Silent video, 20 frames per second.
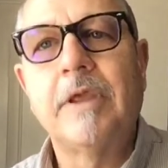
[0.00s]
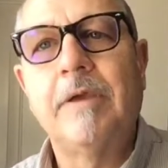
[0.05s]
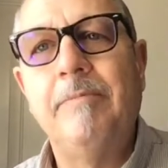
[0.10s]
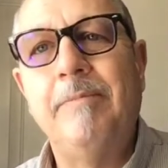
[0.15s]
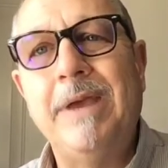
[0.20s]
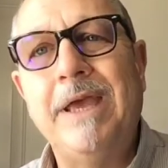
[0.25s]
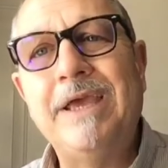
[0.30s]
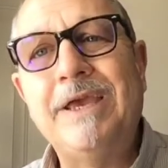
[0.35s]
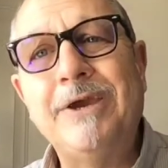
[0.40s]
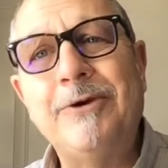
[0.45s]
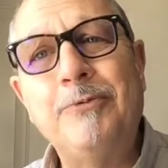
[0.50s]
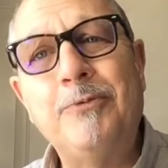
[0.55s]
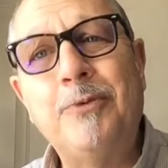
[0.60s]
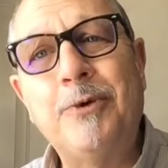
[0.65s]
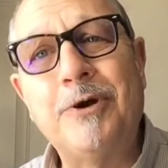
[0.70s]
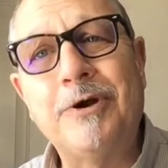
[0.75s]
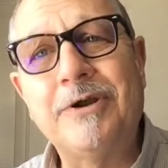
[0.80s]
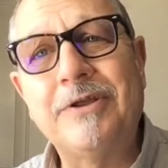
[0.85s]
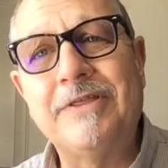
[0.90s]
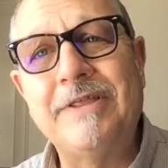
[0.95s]
make it
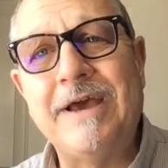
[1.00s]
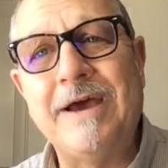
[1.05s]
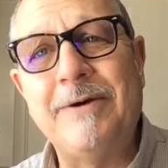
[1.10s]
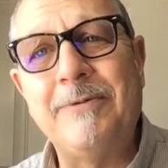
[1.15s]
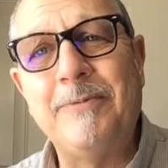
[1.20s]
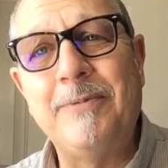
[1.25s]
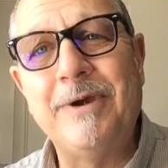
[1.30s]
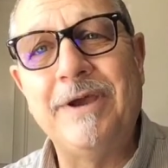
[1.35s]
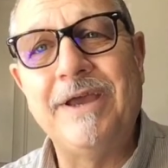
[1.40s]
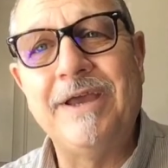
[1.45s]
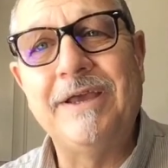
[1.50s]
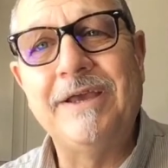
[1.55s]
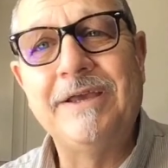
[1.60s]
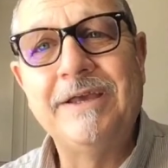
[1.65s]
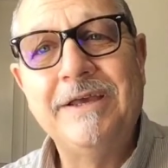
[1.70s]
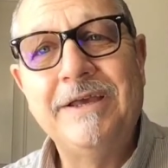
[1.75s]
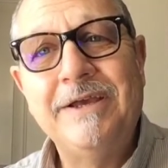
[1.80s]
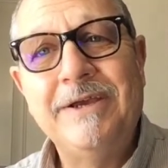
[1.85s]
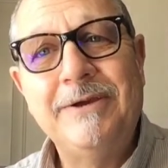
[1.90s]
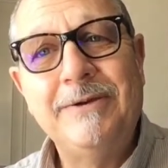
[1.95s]
work that way.
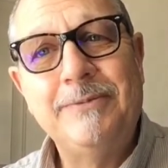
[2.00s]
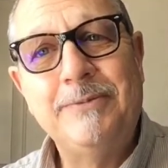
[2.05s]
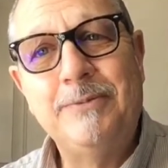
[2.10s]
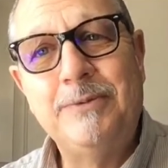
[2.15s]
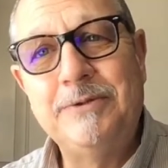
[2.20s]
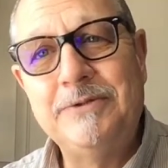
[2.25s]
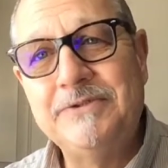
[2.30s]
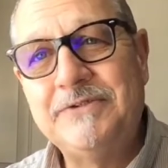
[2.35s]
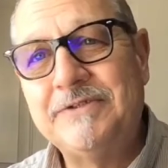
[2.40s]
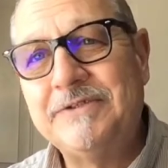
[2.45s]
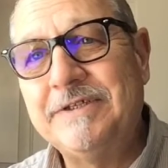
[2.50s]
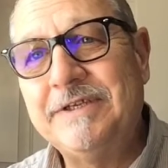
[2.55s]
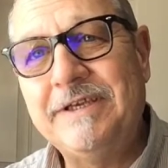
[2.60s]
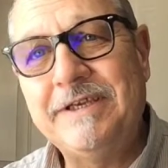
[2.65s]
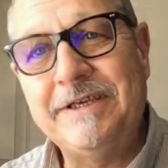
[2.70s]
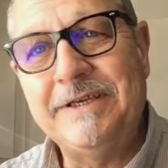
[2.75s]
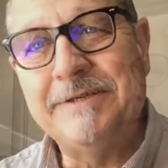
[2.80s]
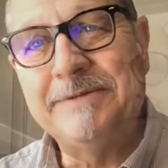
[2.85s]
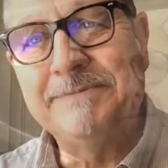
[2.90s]
We'll see.